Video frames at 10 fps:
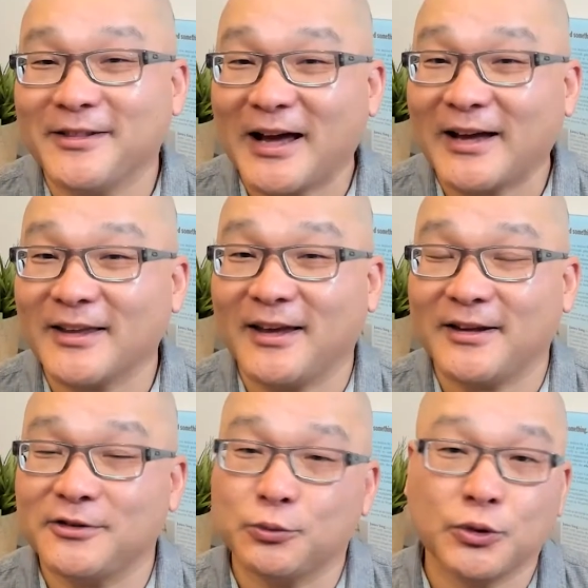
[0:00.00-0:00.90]
that
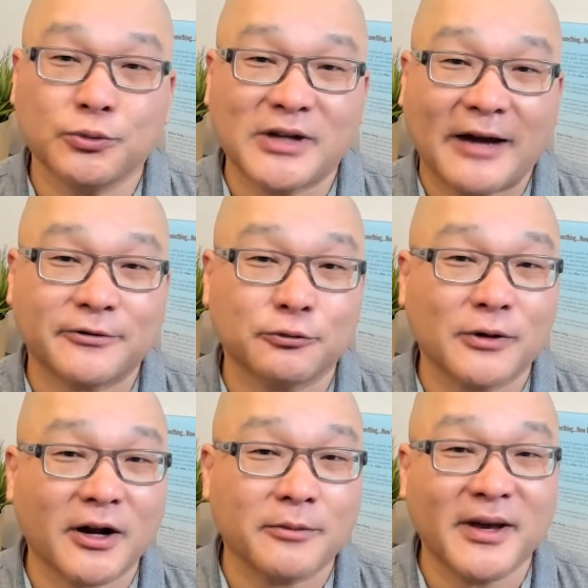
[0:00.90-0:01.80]
case, we would have to
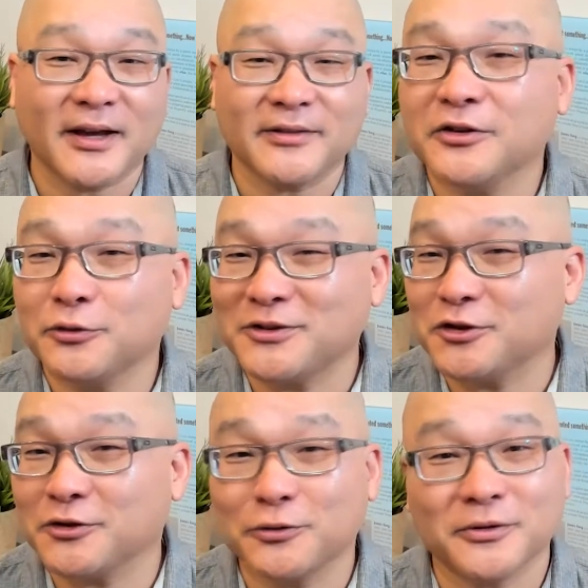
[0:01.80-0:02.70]
recommend
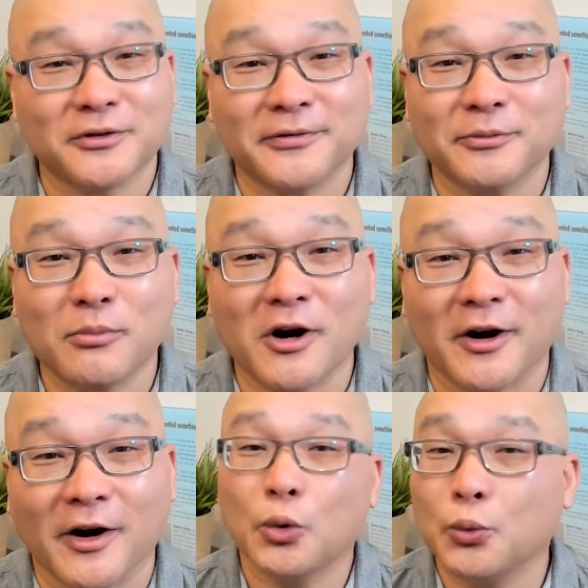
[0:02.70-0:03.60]
switching to a different
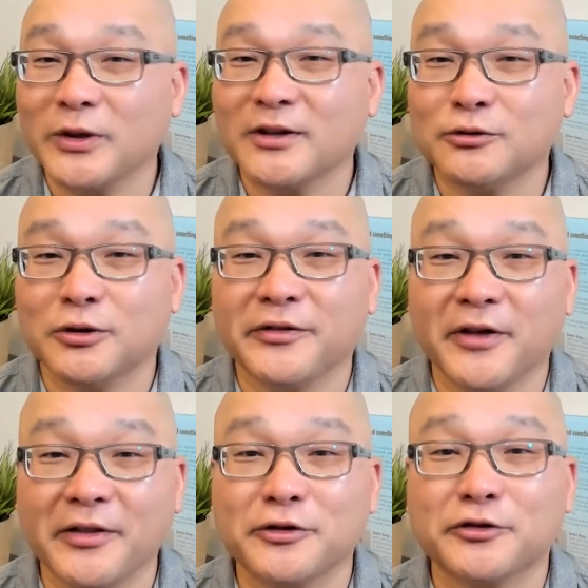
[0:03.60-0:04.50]
mark. We can do
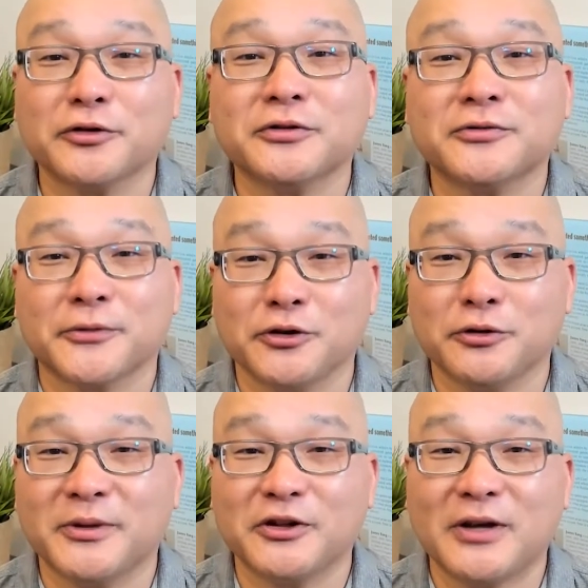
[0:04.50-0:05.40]
another search for you,
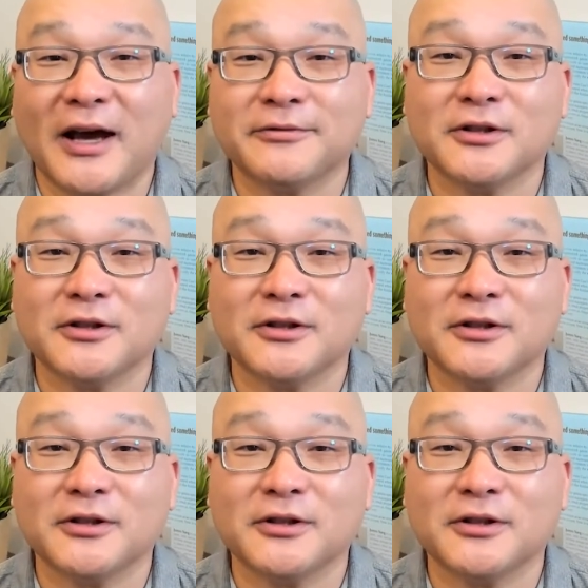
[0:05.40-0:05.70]
but you have to